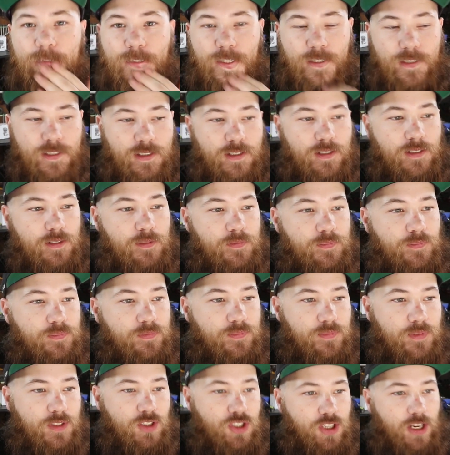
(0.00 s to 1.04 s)
to
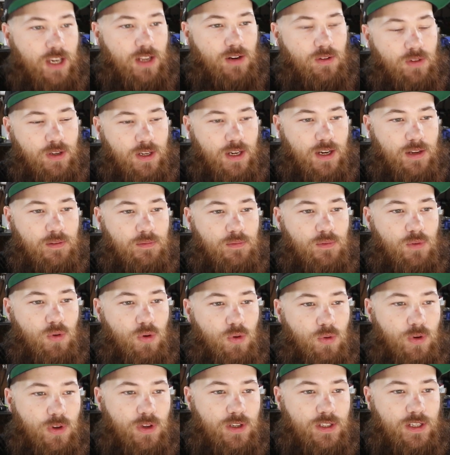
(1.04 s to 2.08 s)
the channel yet,
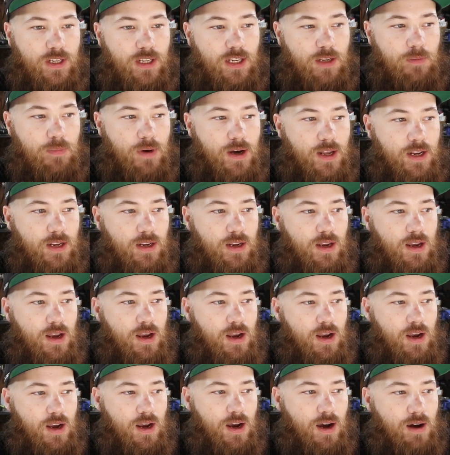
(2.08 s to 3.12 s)
or really to anybody.
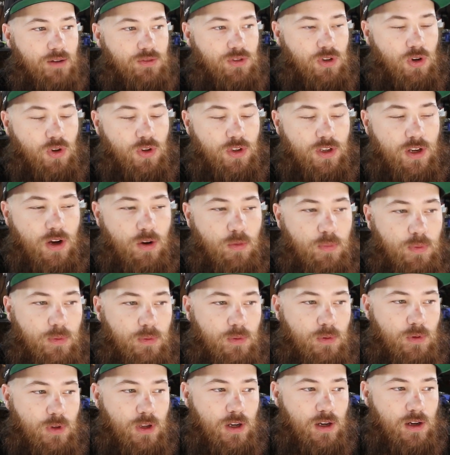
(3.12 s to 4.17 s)
I've told a
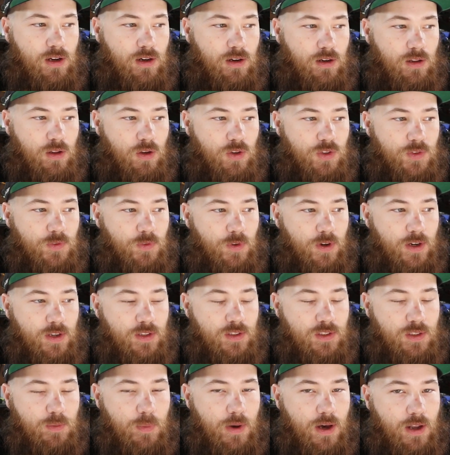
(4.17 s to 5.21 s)
couple close
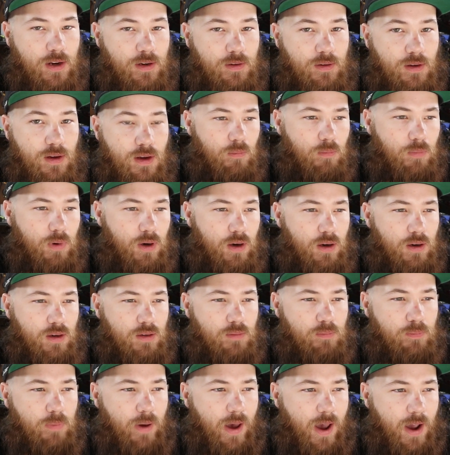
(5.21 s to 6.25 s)
friends about it, but
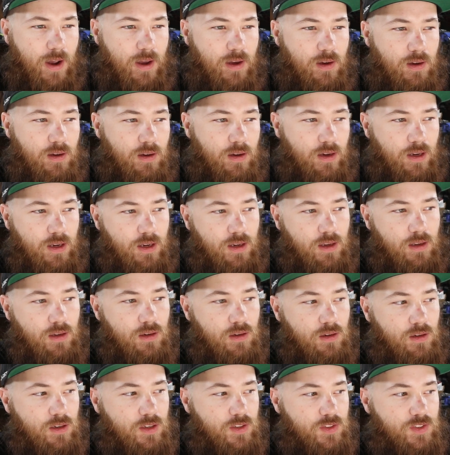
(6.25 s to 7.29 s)
back
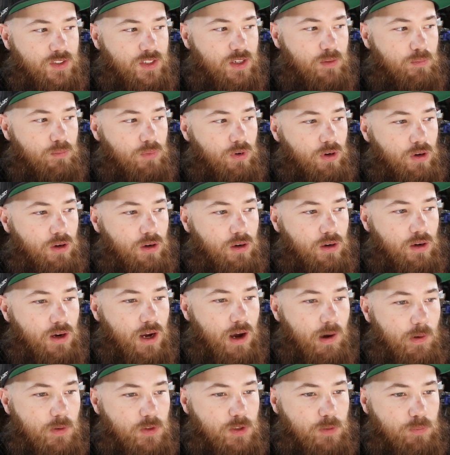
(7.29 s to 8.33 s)
in December,
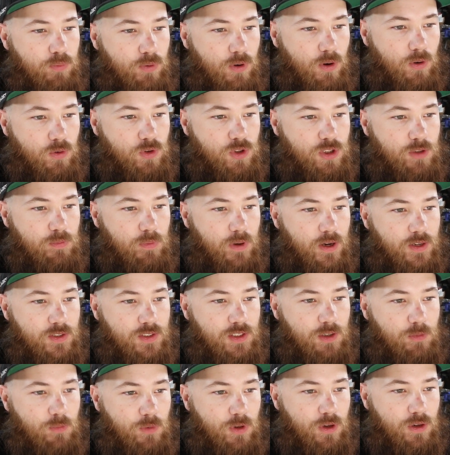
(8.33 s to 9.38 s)
I was approached by
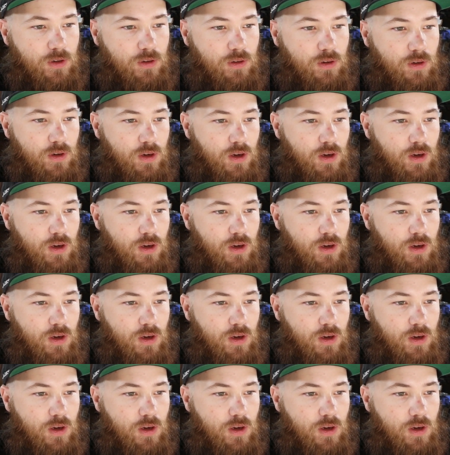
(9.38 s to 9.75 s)
somebody